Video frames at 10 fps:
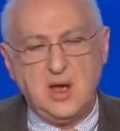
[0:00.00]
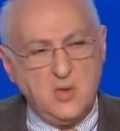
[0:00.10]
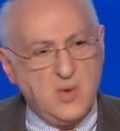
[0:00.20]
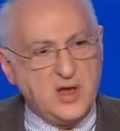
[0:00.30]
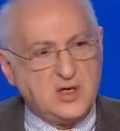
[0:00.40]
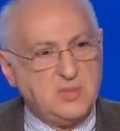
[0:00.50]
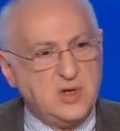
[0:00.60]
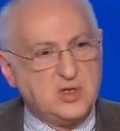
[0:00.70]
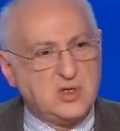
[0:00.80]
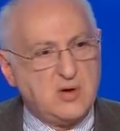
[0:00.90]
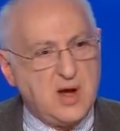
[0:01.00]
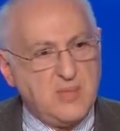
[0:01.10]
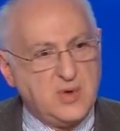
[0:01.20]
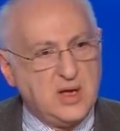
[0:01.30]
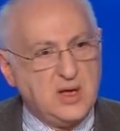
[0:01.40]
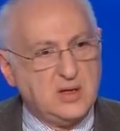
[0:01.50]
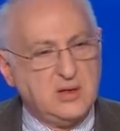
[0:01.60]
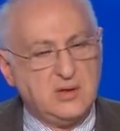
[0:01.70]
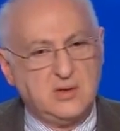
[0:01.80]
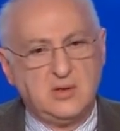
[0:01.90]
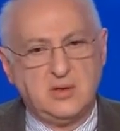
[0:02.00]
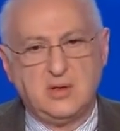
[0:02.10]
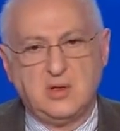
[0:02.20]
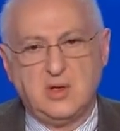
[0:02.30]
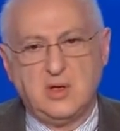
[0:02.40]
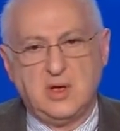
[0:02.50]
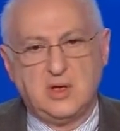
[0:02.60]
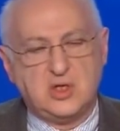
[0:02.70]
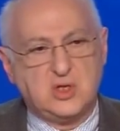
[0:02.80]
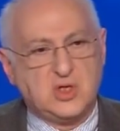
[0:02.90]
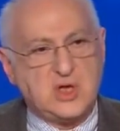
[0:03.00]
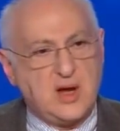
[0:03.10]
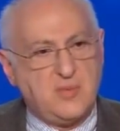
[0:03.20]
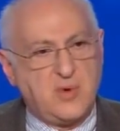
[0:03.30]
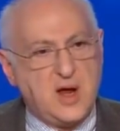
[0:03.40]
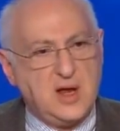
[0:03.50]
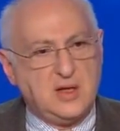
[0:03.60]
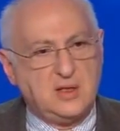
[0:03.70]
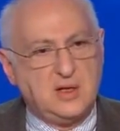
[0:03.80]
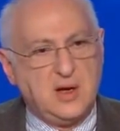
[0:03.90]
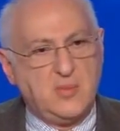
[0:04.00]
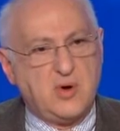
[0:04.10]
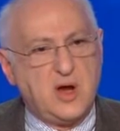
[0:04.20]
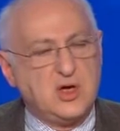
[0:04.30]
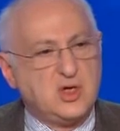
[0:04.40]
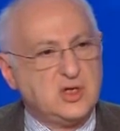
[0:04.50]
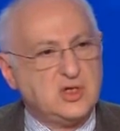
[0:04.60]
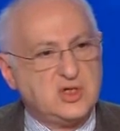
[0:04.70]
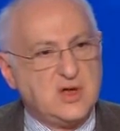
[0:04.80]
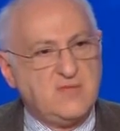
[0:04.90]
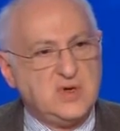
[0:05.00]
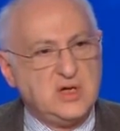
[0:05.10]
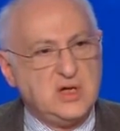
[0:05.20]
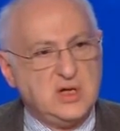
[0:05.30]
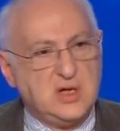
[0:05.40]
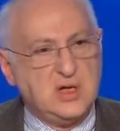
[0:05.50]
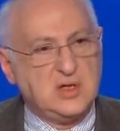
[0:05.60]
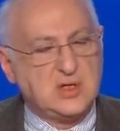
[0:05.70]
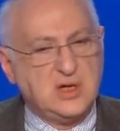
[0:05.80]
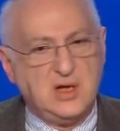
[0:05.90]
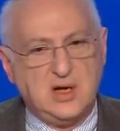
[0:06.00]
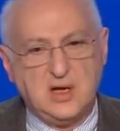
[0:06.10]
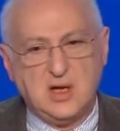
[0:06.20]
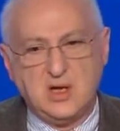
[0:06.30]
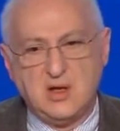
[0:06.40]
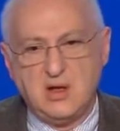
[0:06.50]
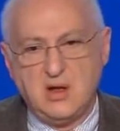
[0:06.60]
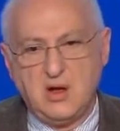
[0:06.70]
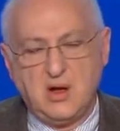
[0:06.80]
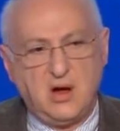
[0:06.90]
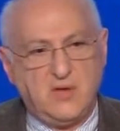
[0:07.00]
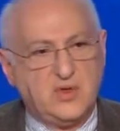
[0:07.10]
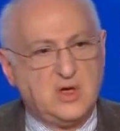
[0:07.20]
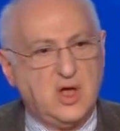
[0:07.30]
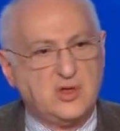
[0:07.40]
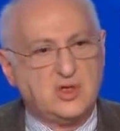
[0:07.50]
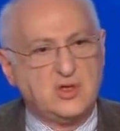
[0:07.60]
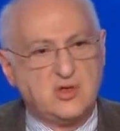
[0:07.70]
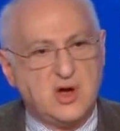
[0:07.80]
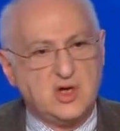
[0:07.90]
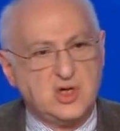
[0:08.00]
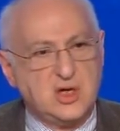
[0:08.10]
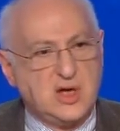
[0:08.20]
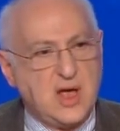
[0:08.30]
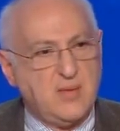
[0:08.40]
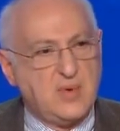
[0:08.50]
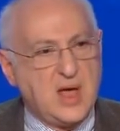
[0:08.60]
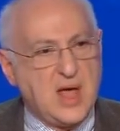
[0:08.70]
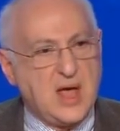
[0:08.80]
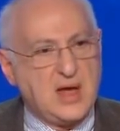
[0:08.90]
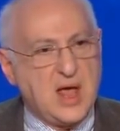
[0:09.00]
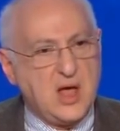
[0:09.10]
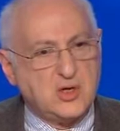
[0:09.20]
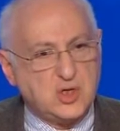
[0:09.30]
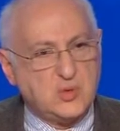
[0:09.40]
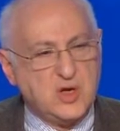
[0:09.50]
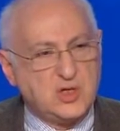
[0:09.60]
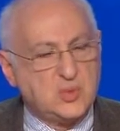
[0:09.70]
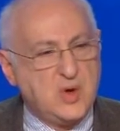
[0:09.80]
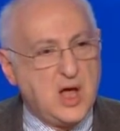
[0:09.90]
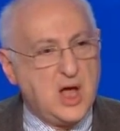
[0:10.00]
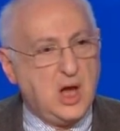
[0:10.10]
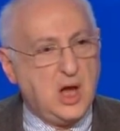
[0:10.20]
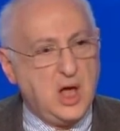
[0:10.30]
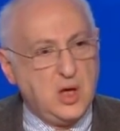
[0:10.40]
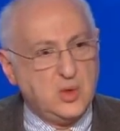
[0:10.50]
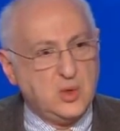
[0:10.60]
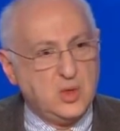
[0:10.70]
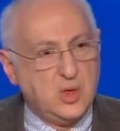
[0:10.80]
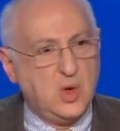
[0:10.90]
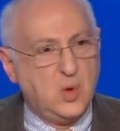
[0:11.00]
in Westminster Abbey to celebrate the liberation 70 years earlier of the concentration camp at Auschwitz, where alone